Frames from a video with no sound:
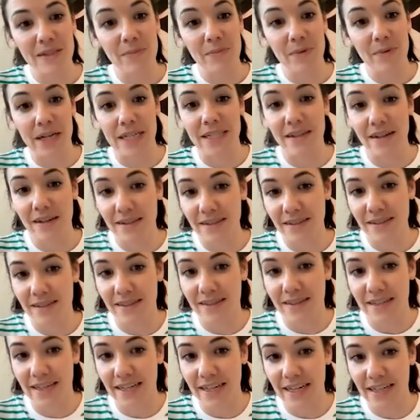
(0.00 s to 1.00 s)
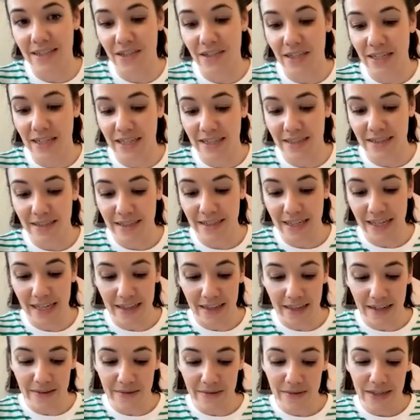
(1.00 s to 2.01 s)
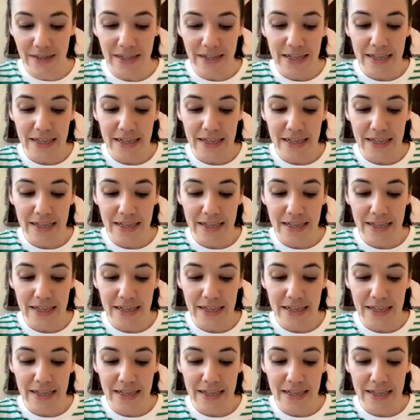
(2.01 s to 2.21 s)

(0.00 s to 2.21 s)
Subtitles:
to bring dancers and engineers together